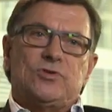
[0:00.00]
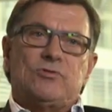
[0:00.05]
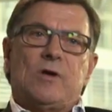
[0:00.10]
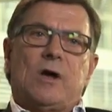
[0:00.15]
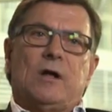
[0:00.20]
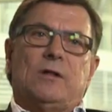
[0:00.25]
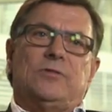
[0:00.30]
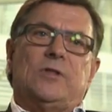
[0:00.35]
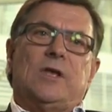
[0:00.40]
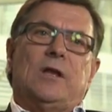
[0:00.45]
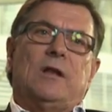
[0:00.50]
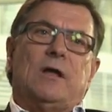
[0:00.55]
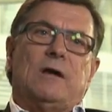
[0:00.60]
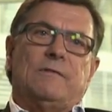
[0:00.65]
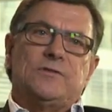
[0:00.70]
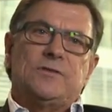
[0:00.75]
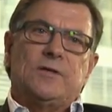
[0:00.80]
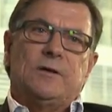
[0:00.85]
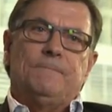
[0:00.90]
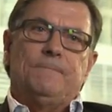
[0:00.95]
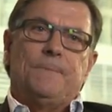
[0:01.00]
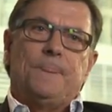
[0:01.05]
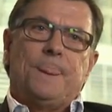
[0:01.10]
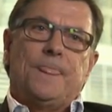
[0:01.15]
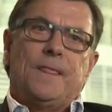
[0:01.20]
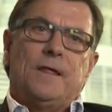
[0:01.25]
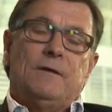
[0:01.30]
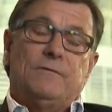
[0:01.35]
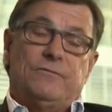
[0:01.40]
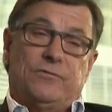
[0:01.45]
throughout their lifetime?
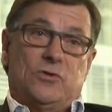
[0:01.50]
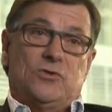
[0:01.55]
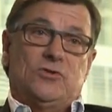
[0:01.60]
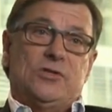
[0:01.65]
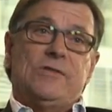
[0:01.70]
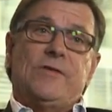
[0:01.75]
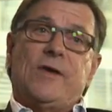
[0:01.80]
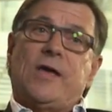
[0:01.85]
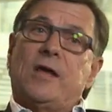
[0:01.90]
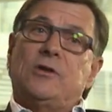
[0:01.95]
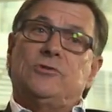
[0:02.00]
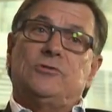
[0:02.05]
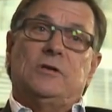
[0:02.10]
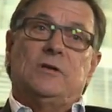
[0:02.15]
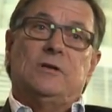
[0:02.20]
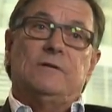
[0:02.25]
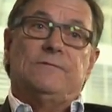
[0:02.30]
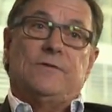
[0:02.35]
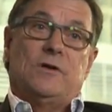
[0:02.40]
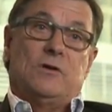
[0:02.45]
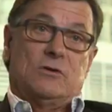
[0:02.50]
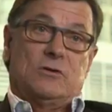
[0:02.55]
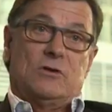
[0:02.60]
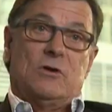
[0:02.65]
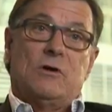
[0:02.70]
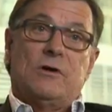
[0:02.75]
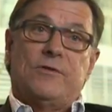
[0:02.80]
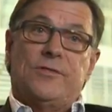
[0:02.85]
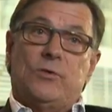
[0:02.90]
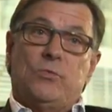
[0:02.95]
Firstly, they're going to live a lot
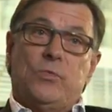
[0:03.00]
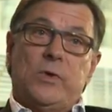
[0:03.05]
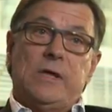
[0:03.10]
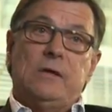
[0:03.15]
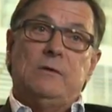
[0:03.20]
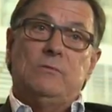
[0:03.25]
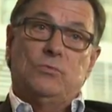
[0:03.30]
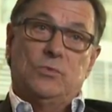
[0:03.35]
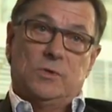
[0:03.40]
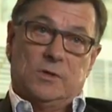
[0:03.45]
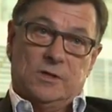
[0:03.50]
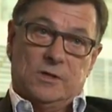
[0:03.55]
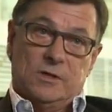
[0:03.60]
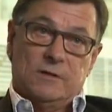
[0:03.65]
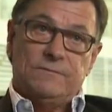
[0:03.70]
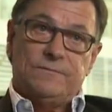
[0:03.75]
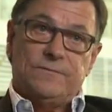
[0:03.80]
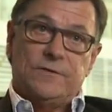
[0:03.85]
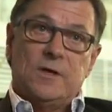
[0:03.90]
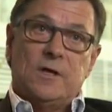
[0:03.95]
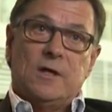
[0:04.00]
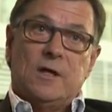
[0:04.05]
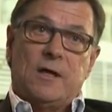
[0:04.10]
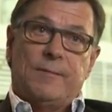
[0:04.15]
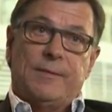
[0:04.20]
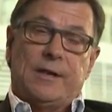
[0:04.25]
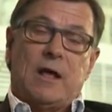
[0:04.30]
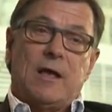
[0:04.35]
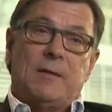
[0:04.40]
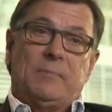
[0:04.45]
longer than we would live.
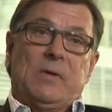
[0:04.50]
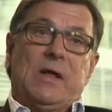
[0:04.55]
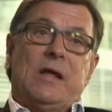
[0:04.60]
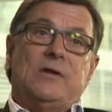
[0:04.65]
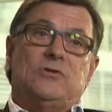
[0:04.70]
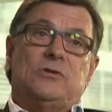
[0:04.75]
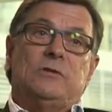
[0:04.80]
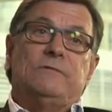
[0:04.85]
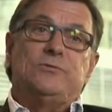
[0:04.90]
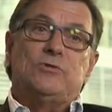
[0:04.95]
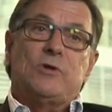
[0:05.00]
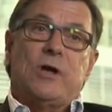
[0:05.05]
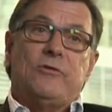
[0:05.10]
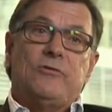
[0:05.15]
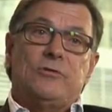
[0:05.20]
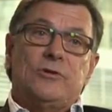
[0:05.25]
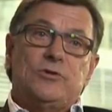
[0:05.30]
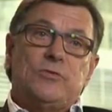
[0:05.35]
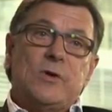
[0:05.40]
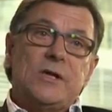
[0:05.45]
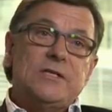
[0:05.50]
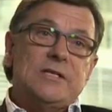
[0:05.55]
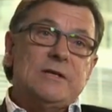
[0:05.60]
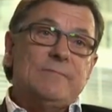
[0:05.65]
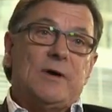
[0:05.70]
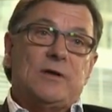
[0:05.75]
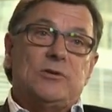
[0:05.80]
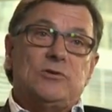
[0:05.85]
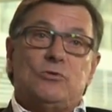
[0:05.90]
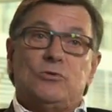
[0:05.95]
I mean, I plan to live to 120,
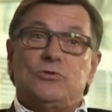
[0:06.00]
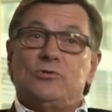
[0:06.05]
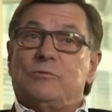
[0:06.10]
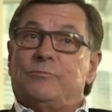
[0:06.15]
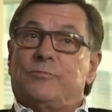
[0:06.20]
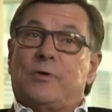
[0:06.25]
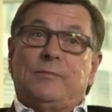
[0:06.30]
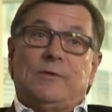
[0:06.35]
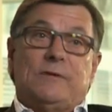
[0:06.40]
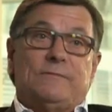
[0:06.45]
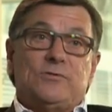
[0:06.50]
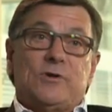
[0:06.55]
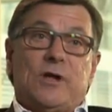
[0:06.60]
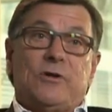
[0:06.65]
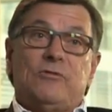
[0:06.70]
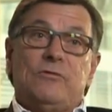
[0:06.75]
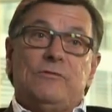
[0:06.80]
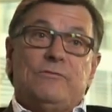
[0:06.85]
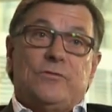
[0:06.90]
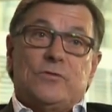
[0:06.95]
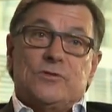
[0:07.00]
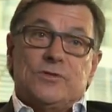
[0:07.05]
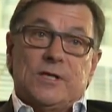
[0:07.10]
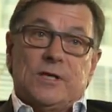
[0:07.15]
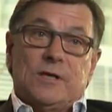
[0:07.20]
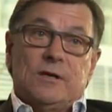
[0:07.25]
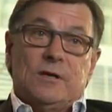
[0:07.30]
my daughter will probably live to 140,